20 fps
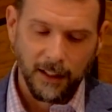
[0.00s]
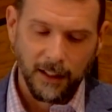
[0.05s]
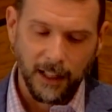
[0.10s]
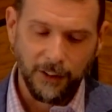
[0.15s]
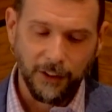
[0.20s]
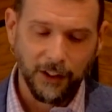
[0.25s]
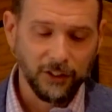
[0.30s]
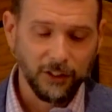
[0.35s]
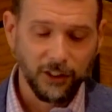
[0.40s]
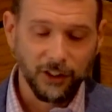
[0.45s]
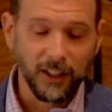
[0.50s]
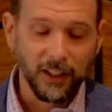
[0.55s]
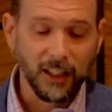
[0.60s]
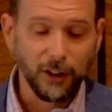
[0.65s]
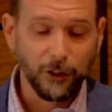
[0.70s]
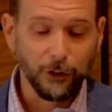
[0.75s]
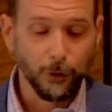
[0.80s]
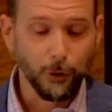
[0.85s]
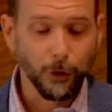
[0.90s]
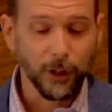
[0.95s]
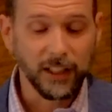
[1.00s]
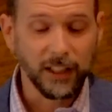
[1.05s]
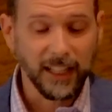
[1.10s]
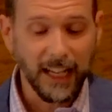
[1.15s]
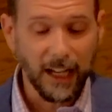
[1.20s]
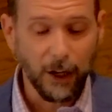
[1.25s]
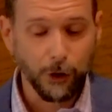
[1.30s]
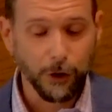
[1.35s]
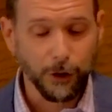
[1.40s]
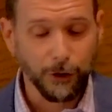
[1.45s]
I think today's great
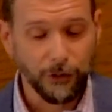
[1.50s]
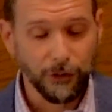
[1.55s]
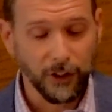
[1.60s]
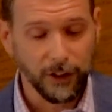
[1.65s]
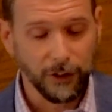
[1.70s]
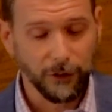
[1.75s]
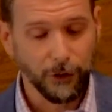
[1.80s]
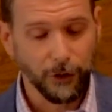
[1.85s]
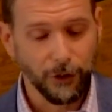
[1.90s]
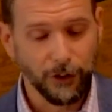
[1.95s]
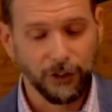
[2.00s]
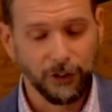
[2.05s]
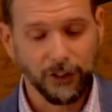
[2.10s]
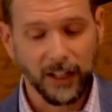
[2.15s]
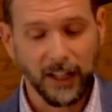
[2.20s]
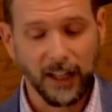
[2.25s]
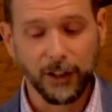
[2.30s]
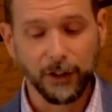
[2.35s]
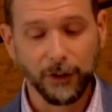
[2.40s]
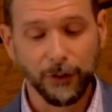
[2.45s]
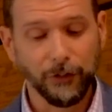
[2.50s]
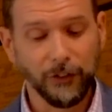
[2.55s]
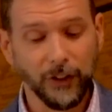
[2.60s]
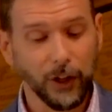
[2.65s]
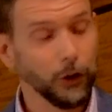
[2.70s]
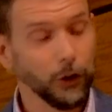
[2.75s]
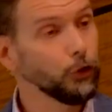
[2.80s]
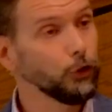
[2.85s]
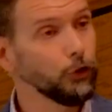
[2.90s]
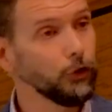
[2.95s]
counterfeit for this kind of
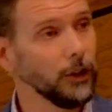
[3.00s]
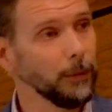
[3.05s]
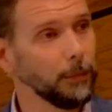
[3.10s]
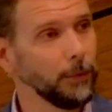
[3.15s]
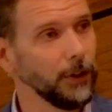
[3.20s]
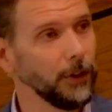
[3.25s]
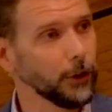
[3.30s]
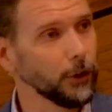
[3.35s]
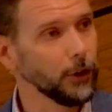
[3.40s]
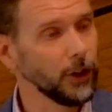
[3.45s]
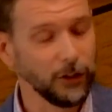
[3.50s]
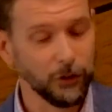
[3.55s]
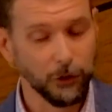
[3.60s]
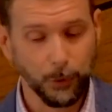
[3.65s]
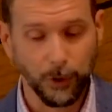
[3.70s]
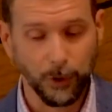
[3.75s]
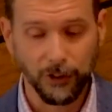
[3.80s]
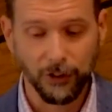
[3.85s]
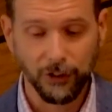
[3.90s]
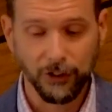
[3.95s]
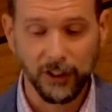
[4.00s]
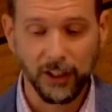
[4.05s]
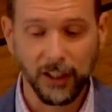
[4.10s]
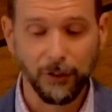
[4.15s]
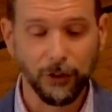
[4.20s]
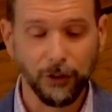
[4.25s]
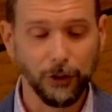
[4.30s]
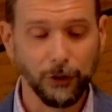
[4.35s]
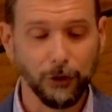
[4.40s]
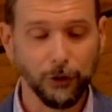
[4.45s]
fellowship that Christ wants to
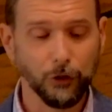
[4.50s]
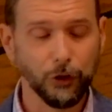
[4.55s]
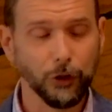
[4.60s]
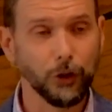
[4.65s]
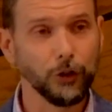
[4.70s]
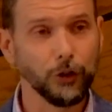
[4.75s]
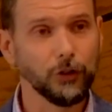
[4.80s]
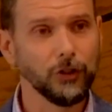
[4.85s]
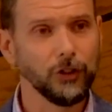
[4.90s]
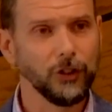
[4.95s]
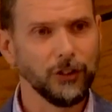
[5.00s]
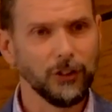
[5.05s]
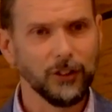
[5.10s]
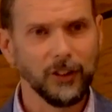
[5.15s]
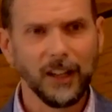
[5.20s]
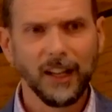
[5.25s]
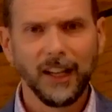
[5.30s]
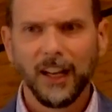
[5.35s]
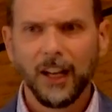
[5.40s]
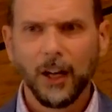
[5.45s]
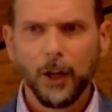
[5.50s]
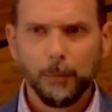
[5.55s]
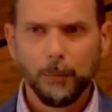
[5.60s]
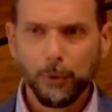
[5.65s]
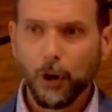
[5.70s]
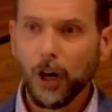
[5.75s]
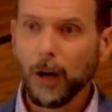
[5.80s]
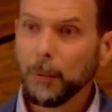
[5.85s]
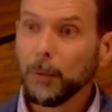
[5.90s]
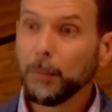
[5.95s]
give his church, it's
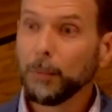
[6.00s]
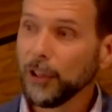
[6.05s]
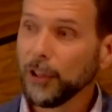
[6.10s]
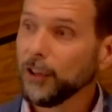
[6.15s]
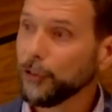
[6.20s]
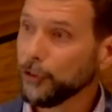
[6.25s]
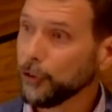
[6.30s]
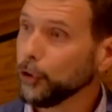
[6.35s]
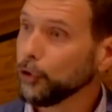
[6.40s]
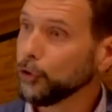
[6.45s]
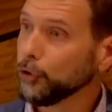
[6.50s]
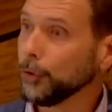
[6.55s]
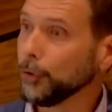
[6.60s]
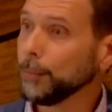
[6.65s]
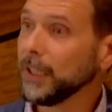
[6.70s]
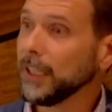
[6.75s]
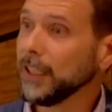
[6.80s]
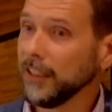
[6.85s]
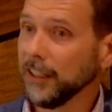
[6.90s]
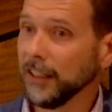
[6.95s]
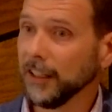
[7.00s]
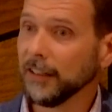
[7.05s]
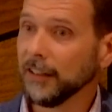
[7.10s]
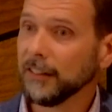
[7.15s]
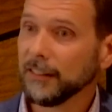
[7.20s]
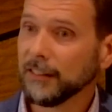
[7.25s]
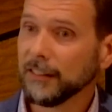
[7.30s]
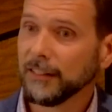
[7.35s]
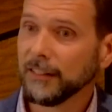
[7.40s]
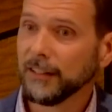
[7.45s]
probably social media,
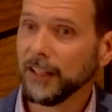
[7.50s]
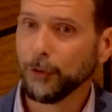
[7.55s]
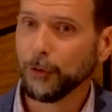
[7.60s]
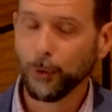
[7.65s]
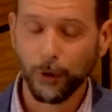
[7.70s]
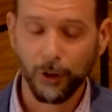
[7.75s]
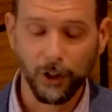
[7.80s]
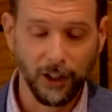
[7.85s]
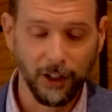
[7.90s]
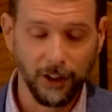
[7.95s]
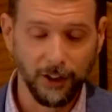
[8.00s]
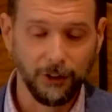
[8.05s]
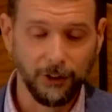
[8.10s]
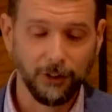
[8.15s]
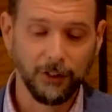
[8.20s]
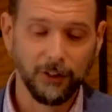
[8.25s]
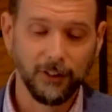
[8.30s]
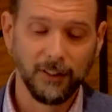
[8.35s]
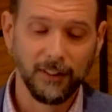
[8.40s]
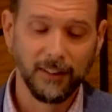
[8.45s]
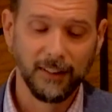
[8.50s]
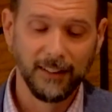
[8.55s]
if we're honest.